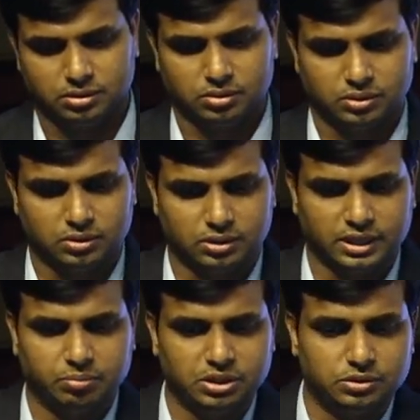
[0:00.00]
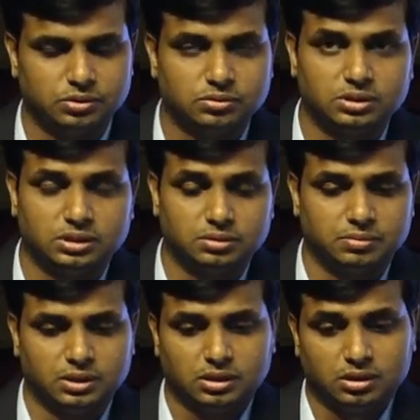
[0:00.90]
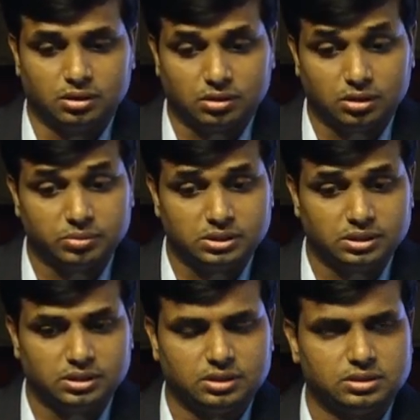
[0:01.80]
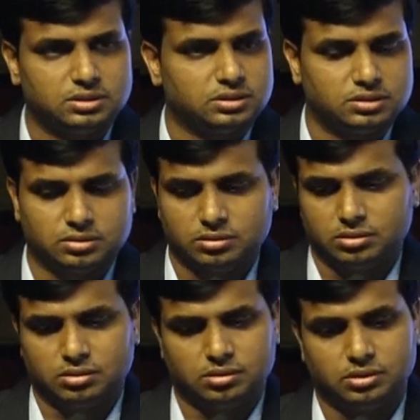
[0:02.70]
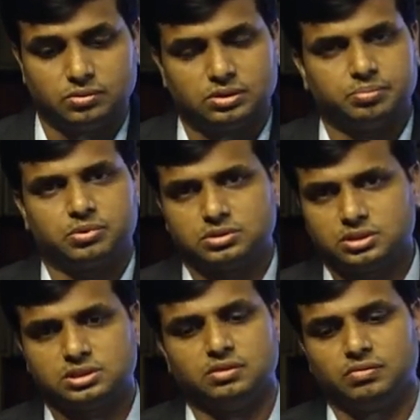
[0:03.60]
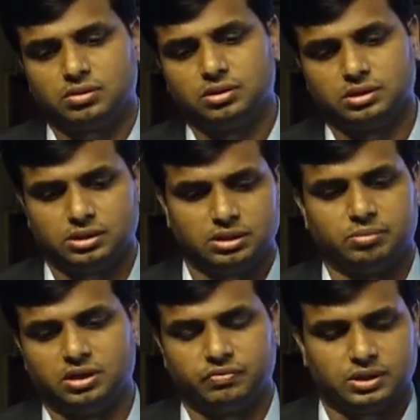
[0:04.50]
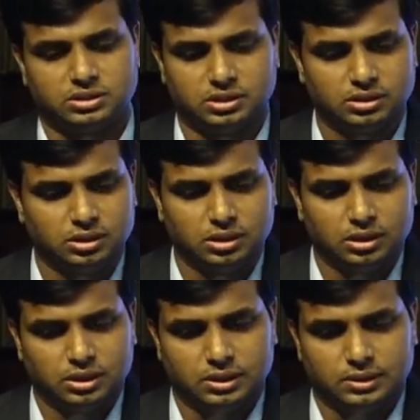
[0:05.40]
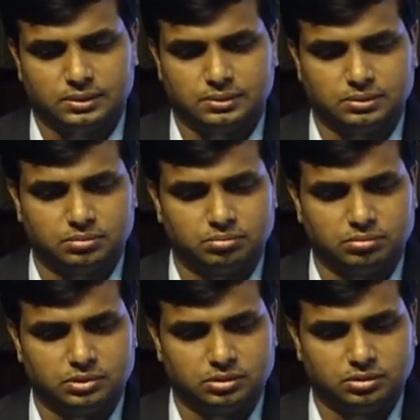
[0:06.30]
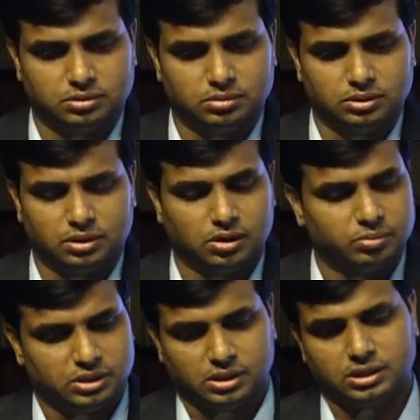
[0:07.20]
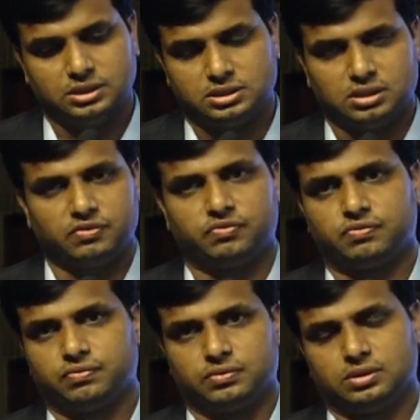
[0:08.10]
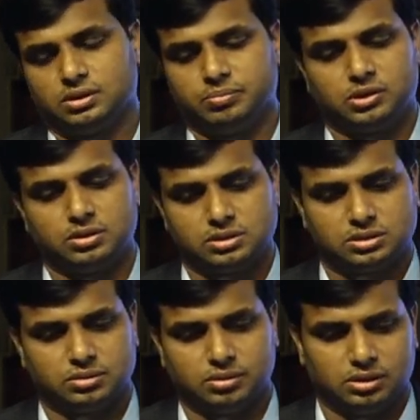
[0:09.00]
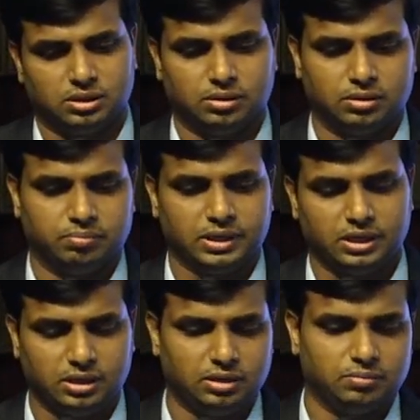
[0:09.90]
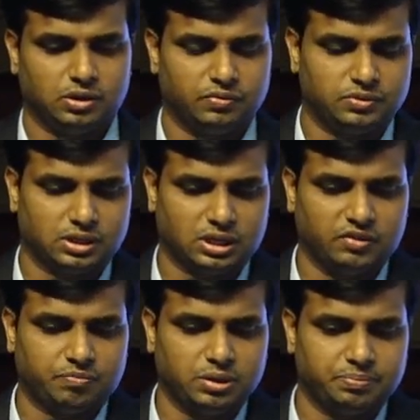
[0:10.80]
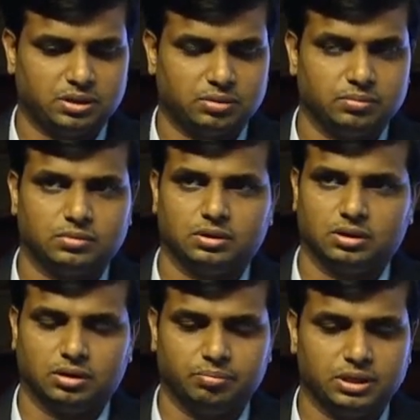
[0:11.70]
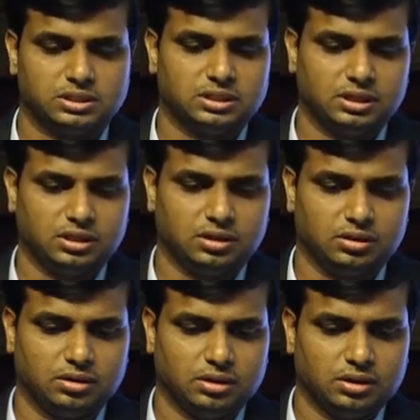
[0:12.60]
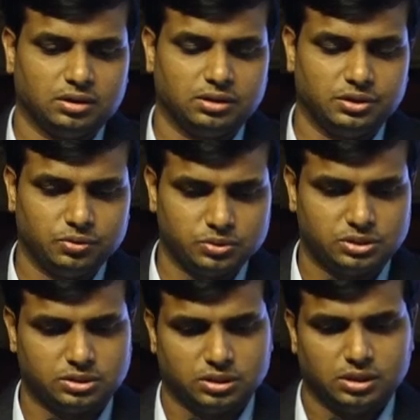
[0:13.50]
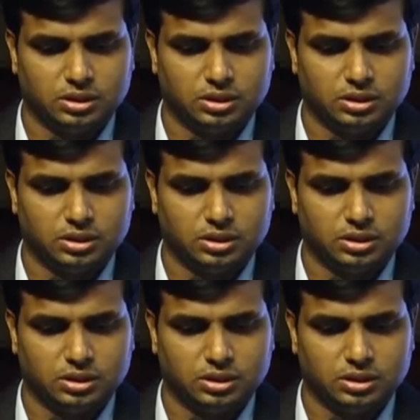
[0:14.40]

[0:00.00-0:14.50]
Odor can be due to the raw materials or due to the process involved in the manufacturing. The raw material itself, because many of the craft paper mills, they use